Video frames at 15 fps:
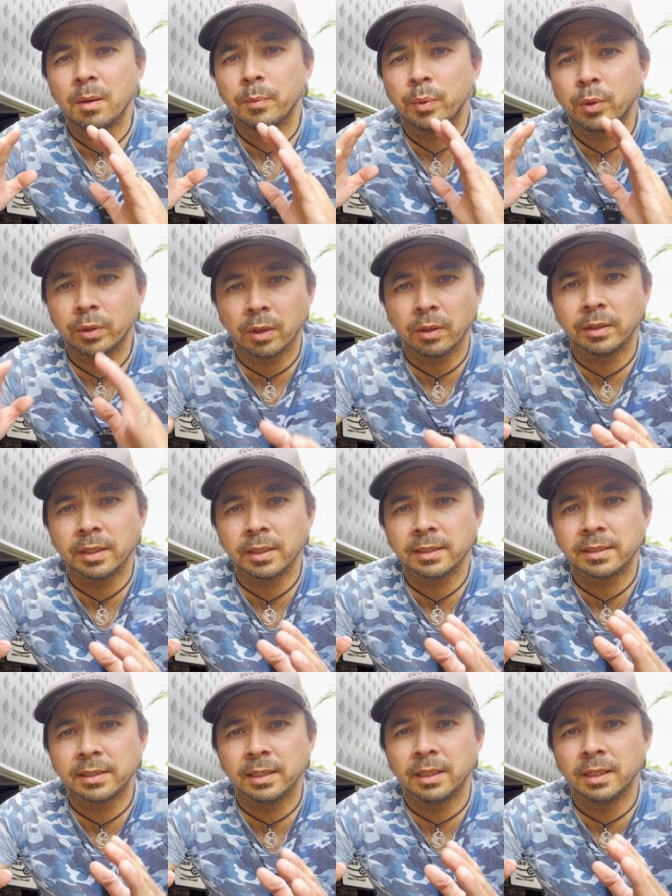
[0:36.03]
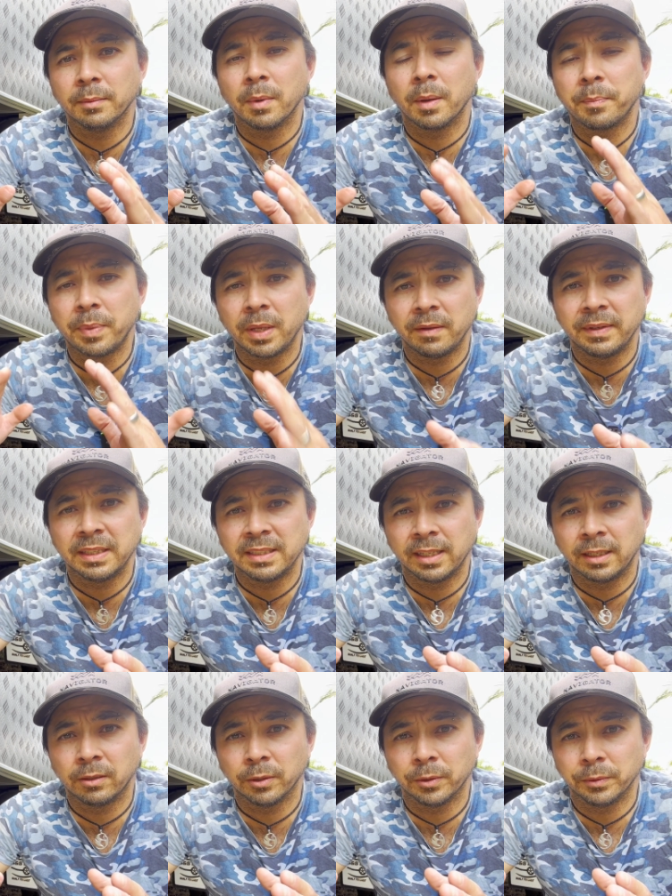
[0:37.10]
put on some
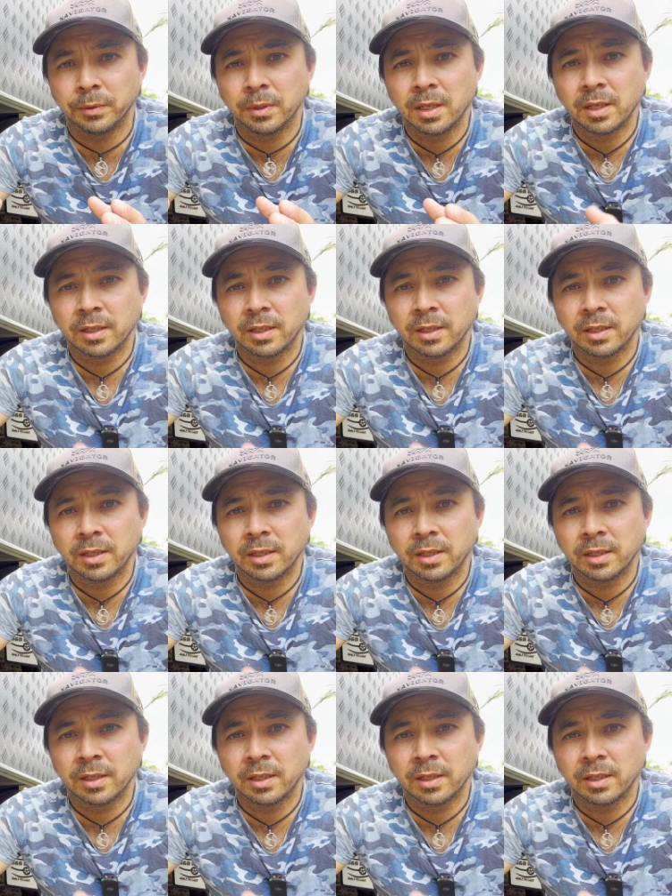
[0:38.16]
PVC glue.